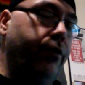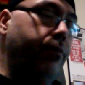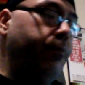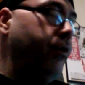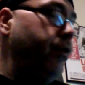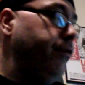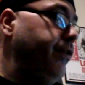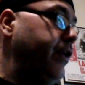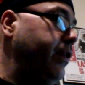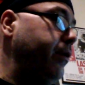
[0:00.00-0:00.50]

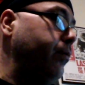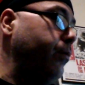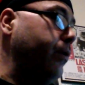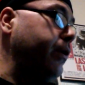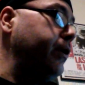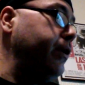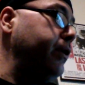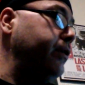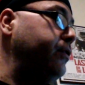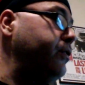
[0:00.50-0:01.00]
movie that
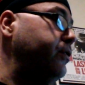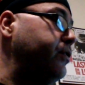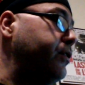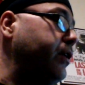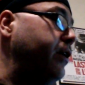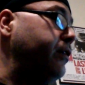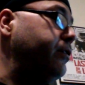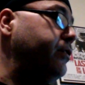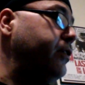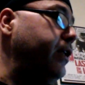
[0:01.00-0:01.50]
we're going to
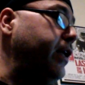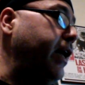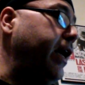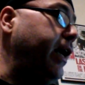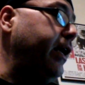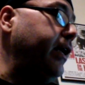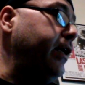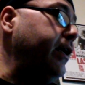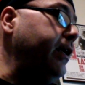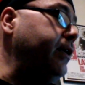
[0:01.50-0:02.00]
discuss
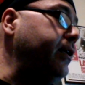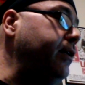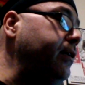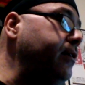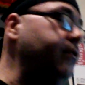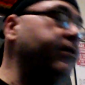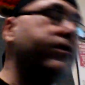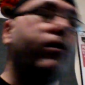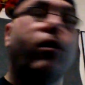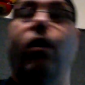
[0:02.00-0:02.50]
today
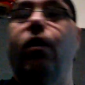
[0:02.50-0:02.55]
is